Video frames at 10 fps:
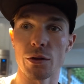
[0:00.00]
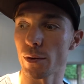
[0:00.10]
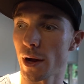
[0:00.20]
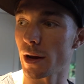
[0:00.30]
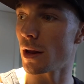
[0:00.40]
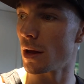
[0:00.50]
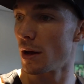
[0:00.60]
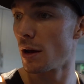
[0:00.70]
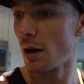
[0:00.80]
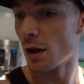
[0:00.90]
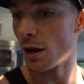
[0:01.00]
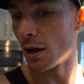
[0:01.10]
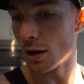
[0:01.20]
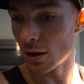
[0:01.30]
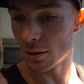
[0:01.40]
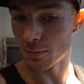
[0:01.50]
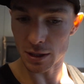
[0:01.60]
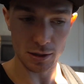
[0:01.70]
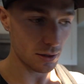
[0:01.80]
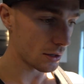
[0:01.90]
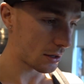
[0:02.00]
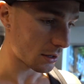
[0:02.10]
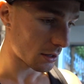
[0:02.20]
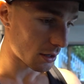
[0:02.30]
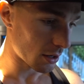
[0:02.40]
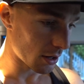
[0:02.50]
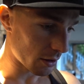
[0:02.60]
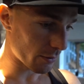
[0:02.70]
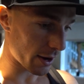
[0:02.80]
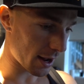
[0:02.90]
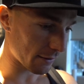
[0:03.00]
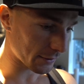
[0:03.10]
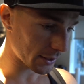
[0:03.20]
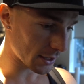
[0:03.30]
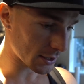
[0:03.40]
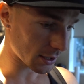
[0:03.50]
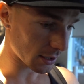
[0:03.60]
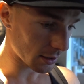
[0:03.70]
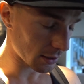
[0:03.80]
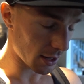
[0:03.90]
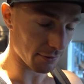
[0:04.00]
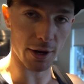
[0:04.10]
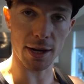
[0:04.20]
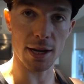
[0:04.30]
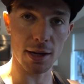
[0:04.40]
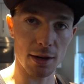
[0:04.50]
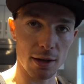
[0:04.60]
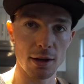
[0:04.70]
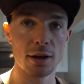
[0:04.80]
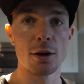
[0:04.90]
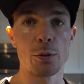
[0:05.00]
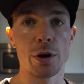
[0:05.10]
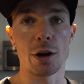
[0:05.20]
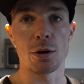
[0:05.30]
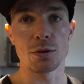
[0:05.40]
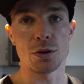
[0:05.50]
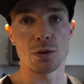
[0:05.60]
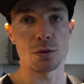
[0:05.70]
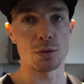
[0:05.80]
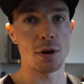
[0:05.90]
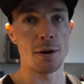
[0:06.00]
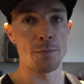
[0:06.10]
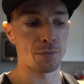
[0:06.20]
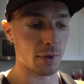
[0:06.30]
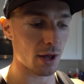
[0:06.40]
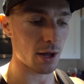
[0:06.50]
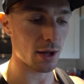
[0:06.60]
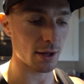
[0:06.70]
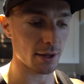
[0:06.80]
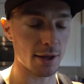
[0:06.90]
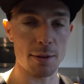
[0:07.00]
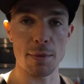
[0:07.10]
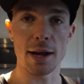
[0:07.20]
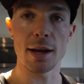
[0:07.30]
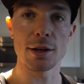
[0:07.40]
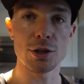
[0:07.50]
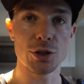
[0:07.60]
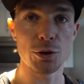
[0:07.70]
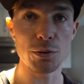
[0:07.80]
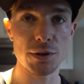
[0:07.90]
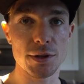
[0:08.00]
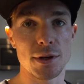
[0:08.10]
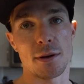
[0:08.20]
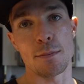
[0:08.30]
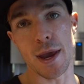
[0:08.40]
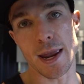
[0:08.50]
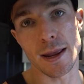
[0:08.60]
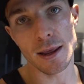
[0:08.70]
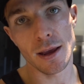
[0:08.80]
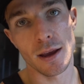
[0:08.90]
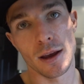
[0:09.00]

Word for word: the run. Um, right after this, after I eat, we're gonna go to uh, get my suits made